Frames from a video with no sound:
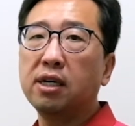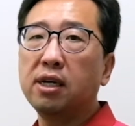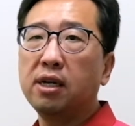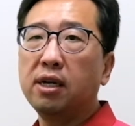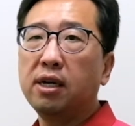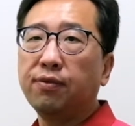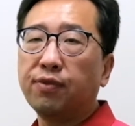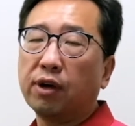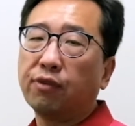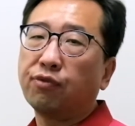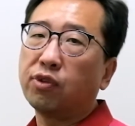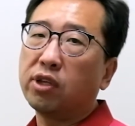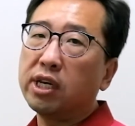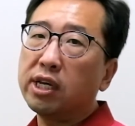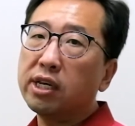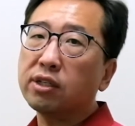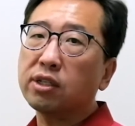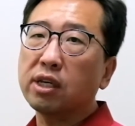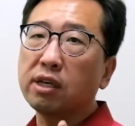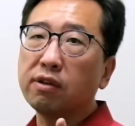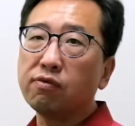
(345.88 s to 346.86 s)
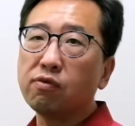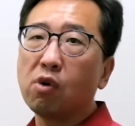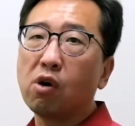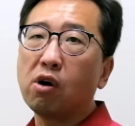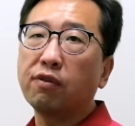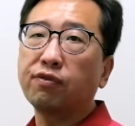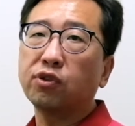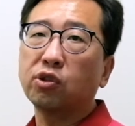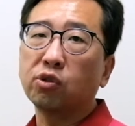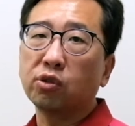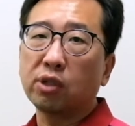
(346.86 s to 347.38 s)
Now this involves
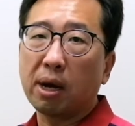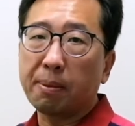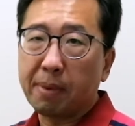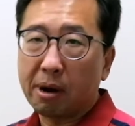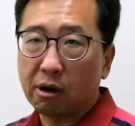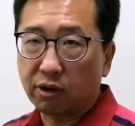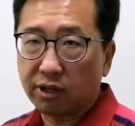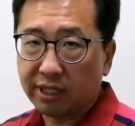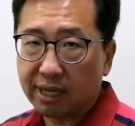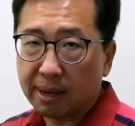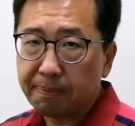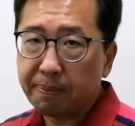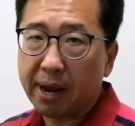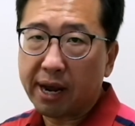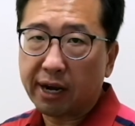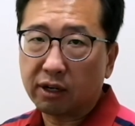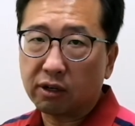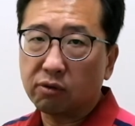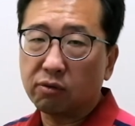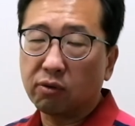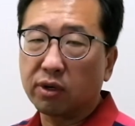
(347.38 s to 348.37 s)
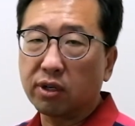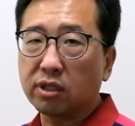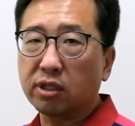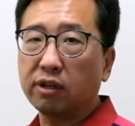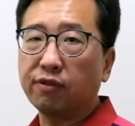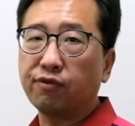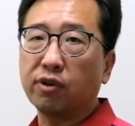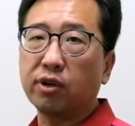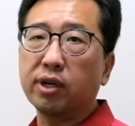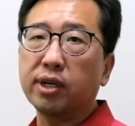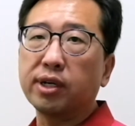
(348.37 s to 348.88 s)
about a setback. What is
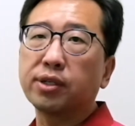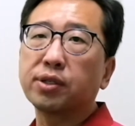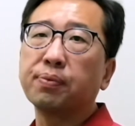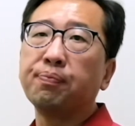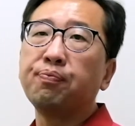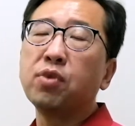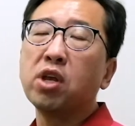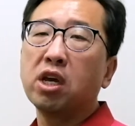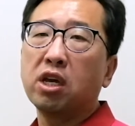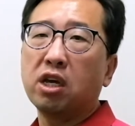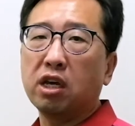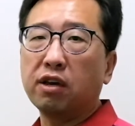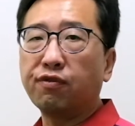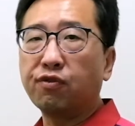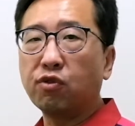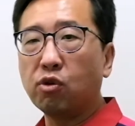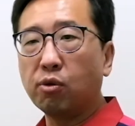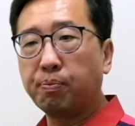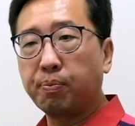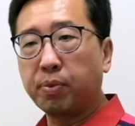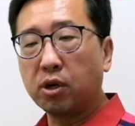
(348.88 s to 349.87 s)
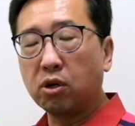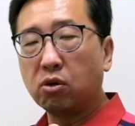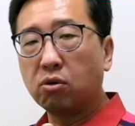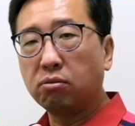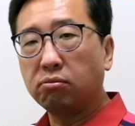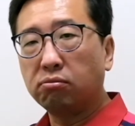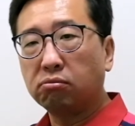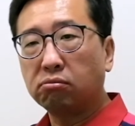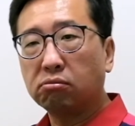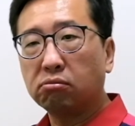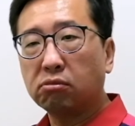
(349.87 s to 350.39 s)
different is if you build
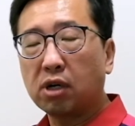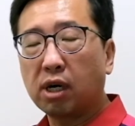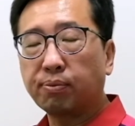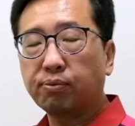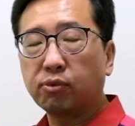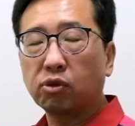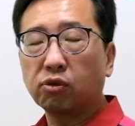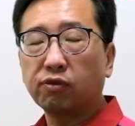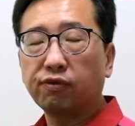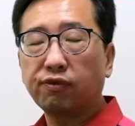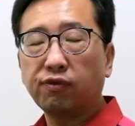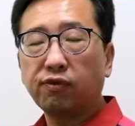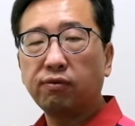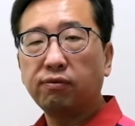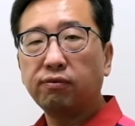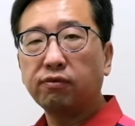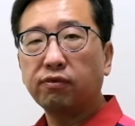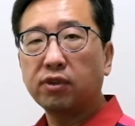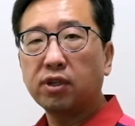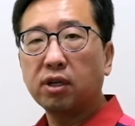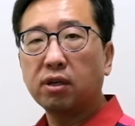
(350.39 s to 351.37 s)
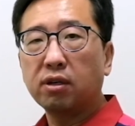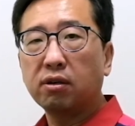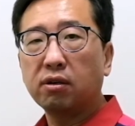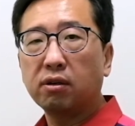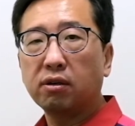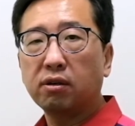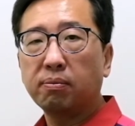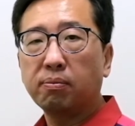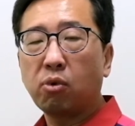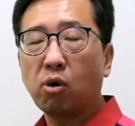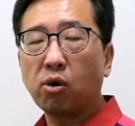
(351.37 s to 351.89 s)
up to
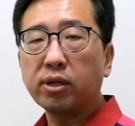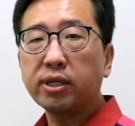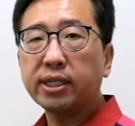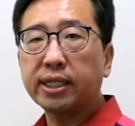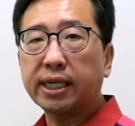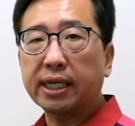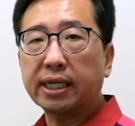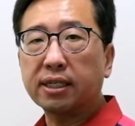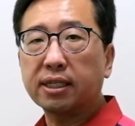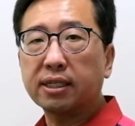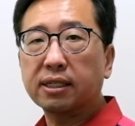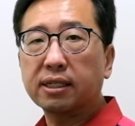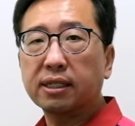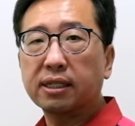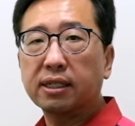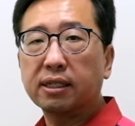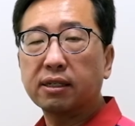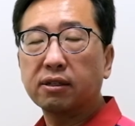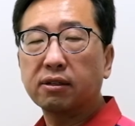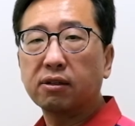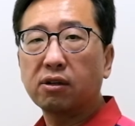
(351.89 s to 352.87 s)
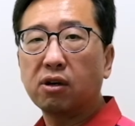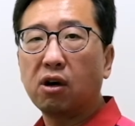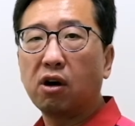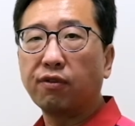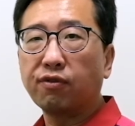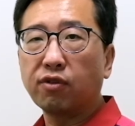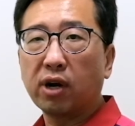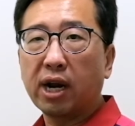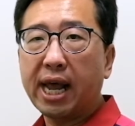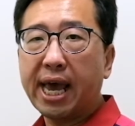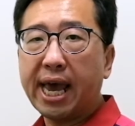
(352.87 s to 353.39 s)
0.6 of your
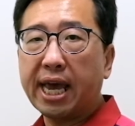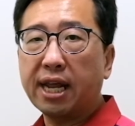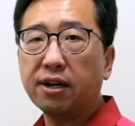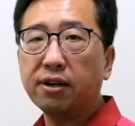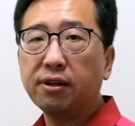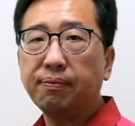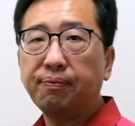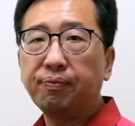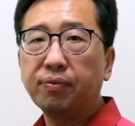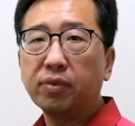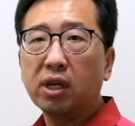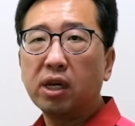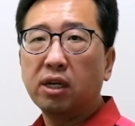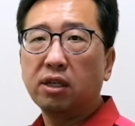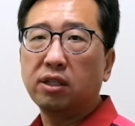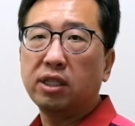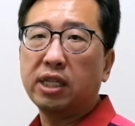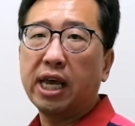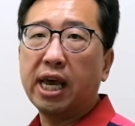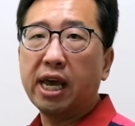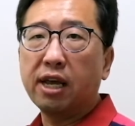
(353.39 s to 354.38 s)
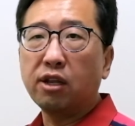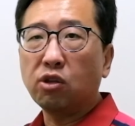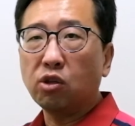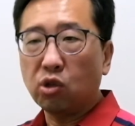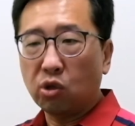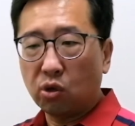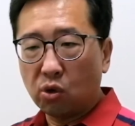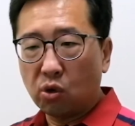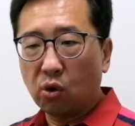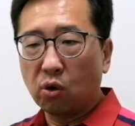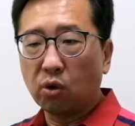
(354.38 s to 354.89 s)
land, then you
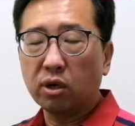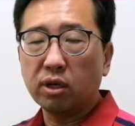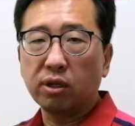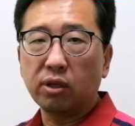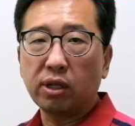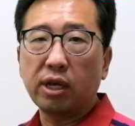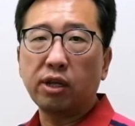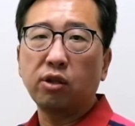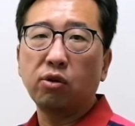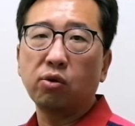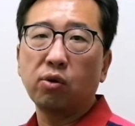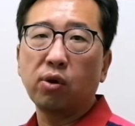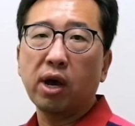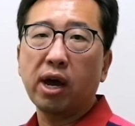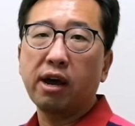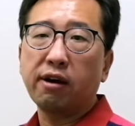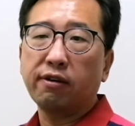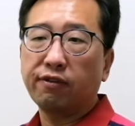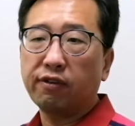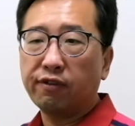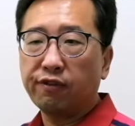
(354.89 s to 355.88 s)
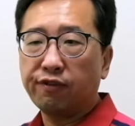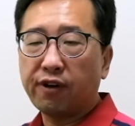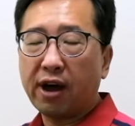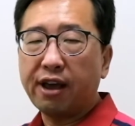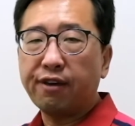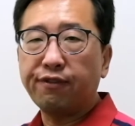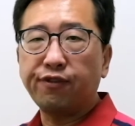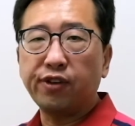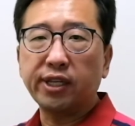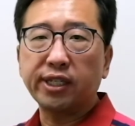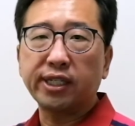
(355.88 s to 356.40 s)
only need to have 5
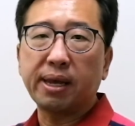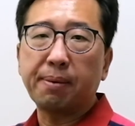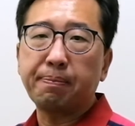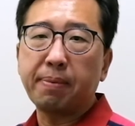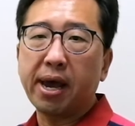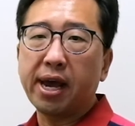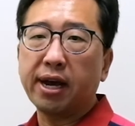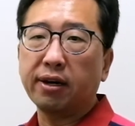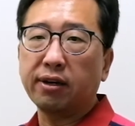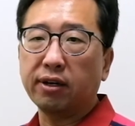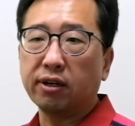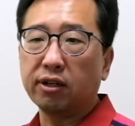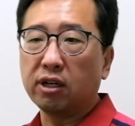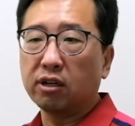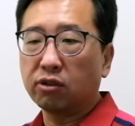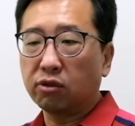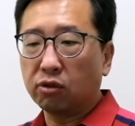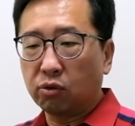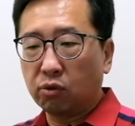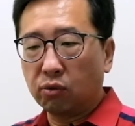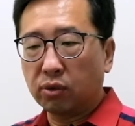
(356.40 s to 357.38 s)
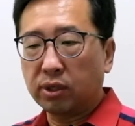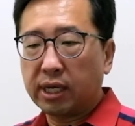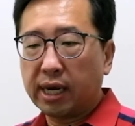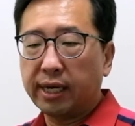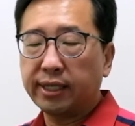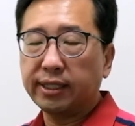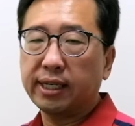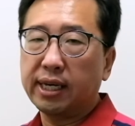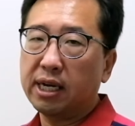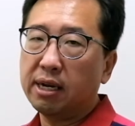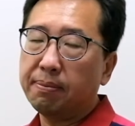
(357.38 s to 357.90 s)
feet setback in the two sides
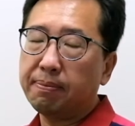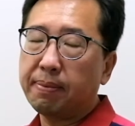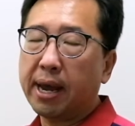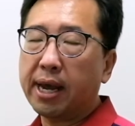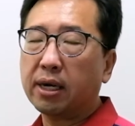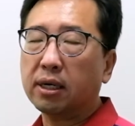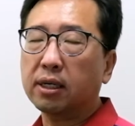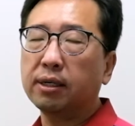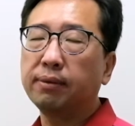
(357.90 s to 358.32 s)
and the back.